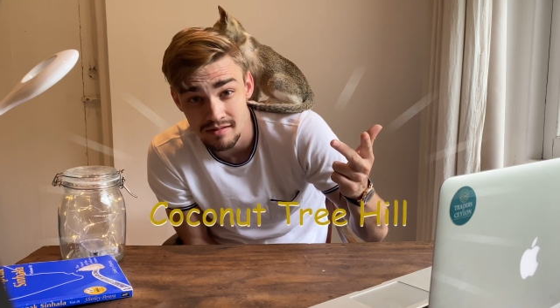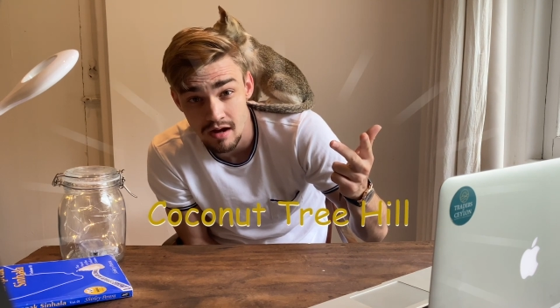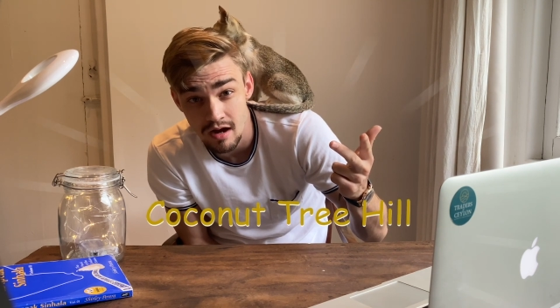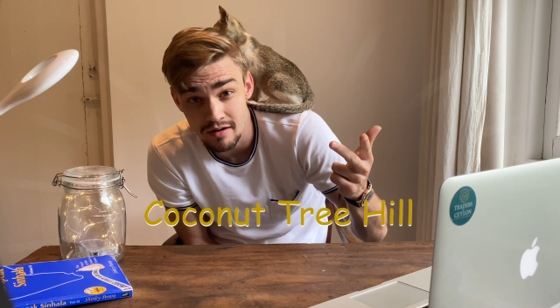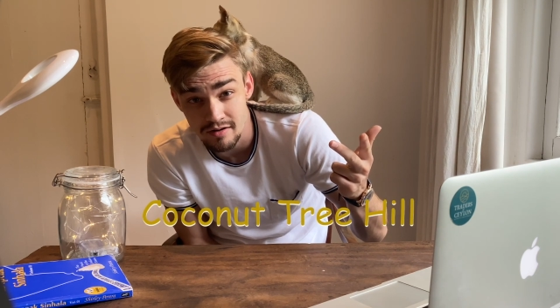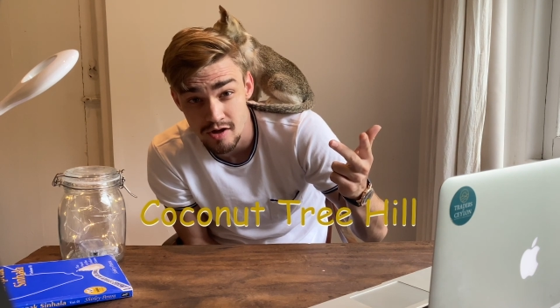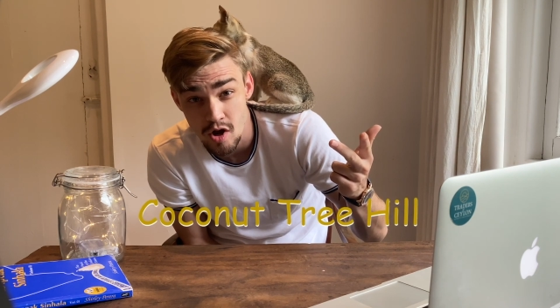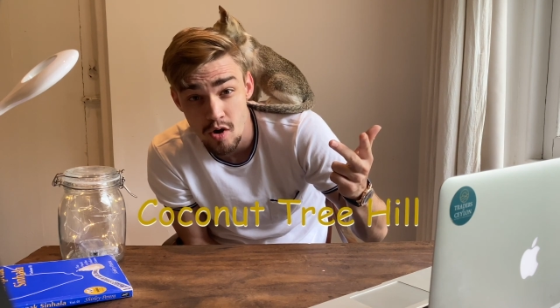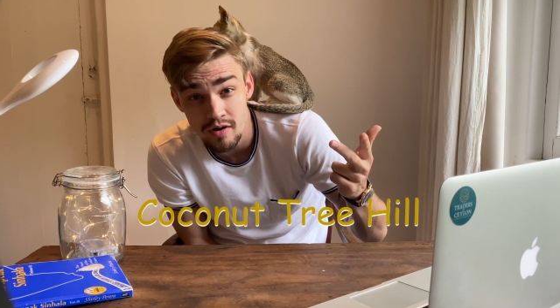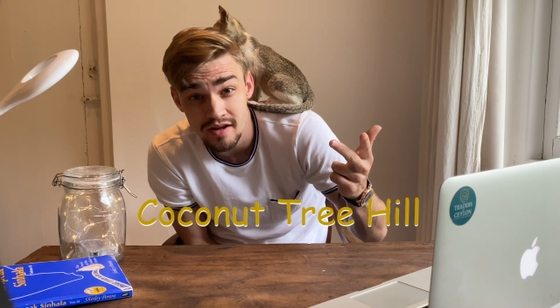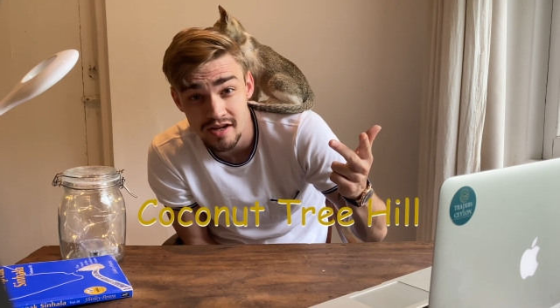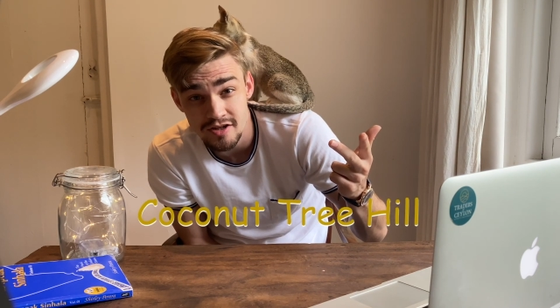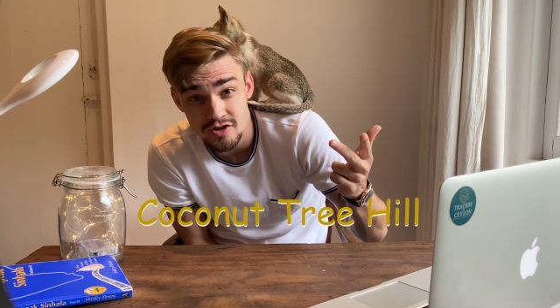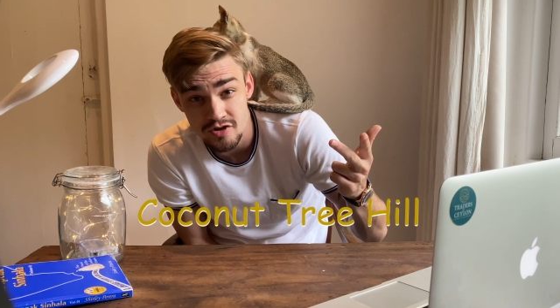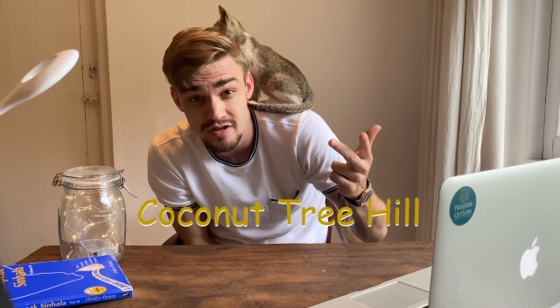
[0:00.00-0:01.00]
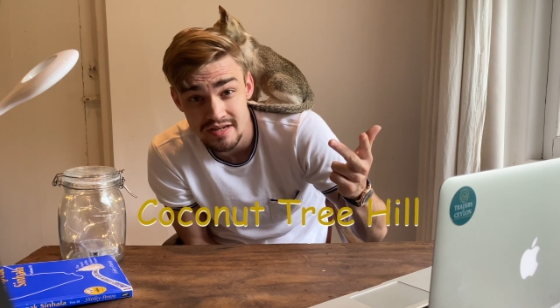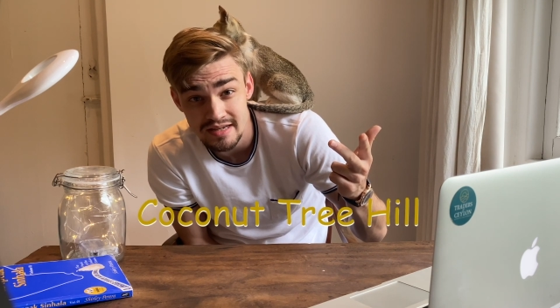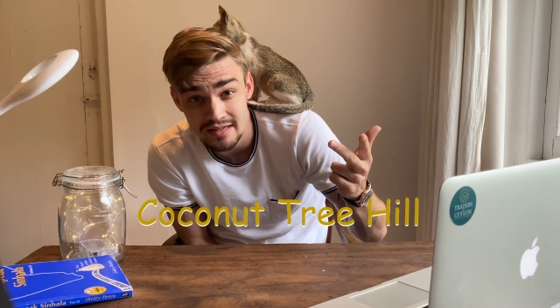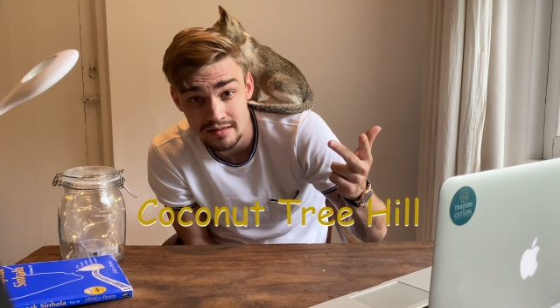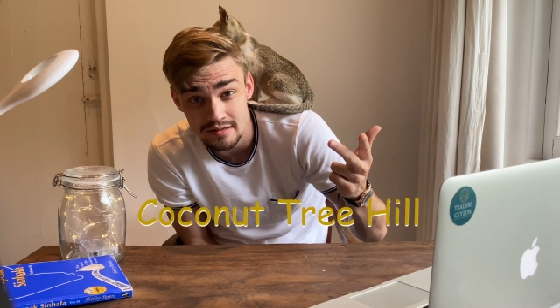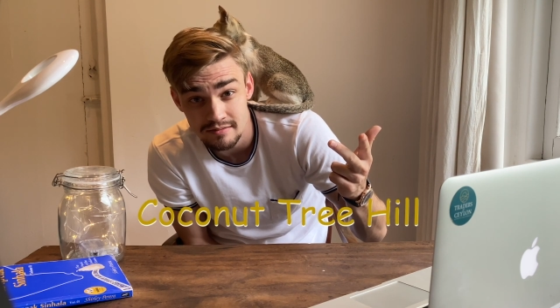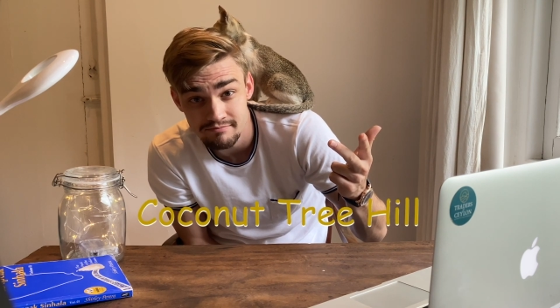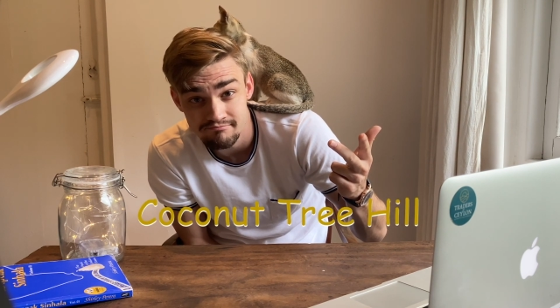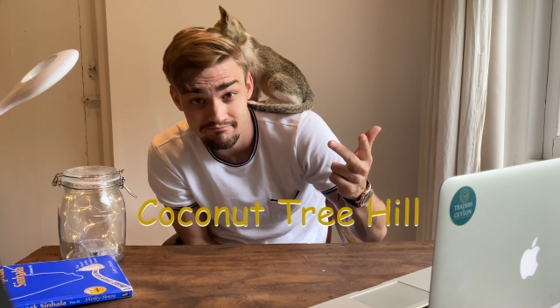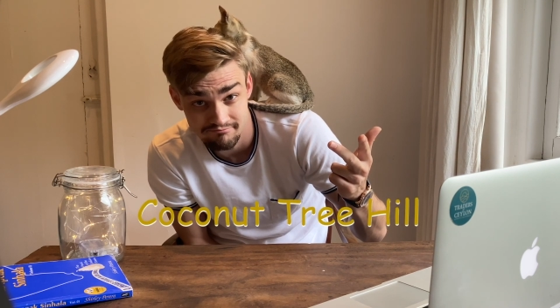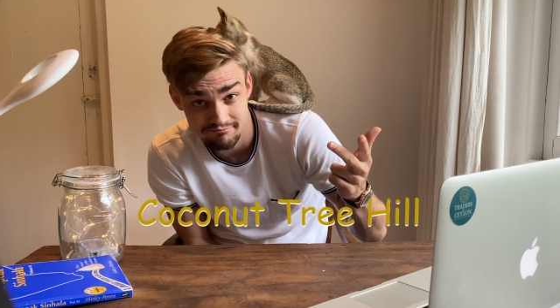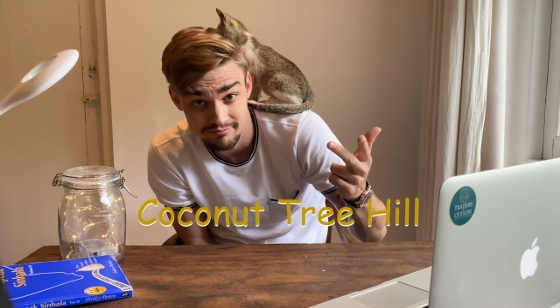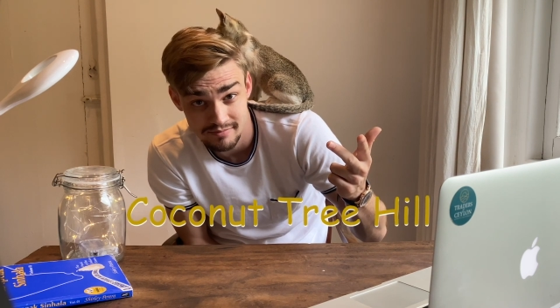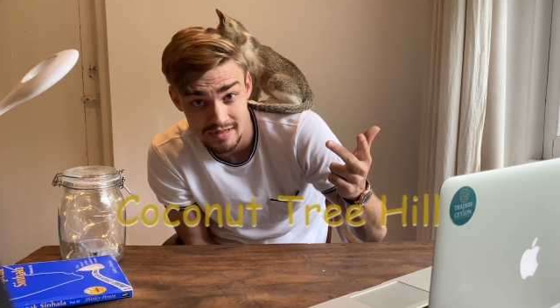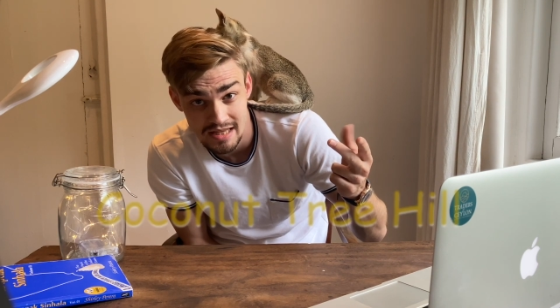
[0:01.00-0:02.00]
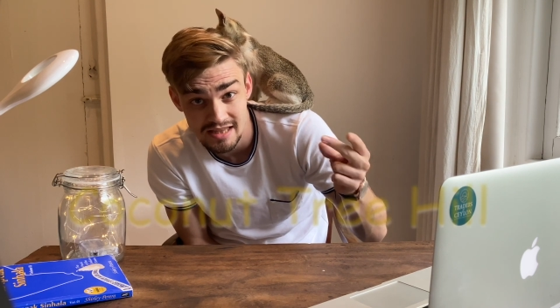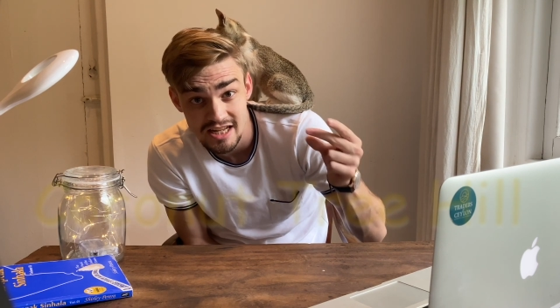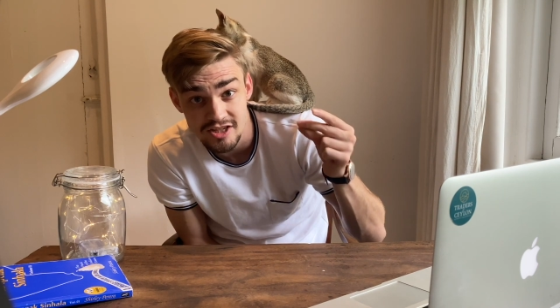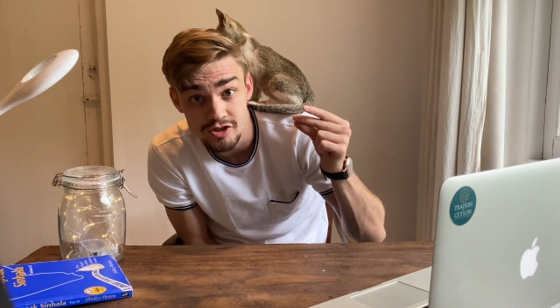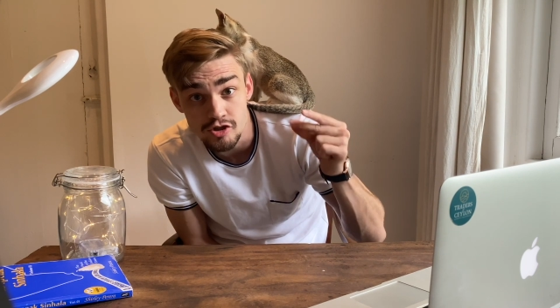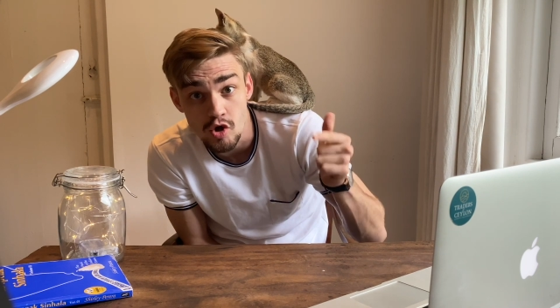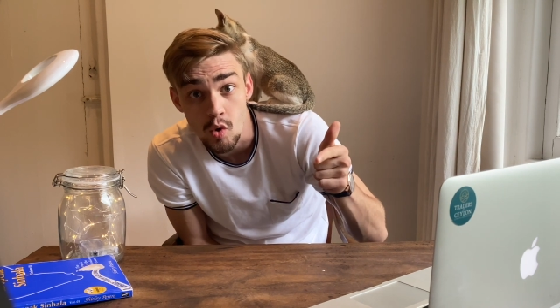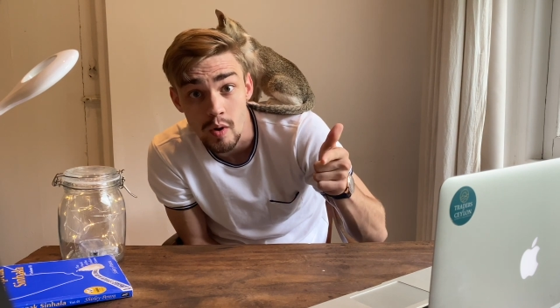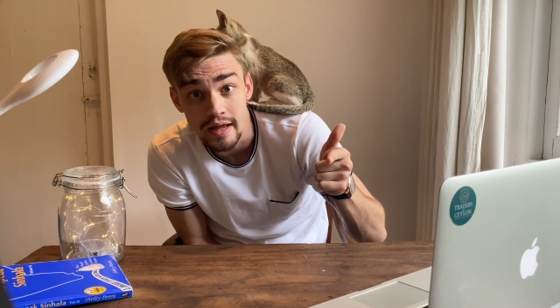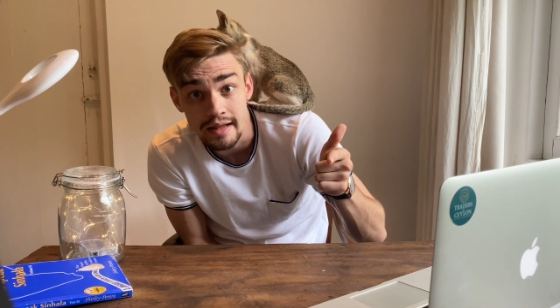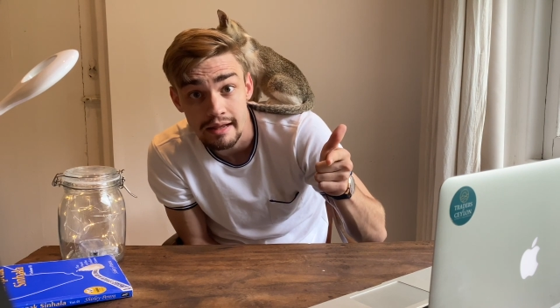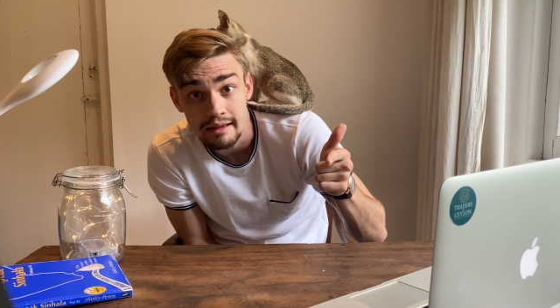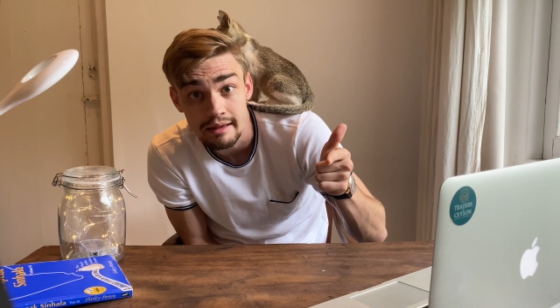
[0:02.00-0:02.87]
on Coconut Tree Hill. Let's do it.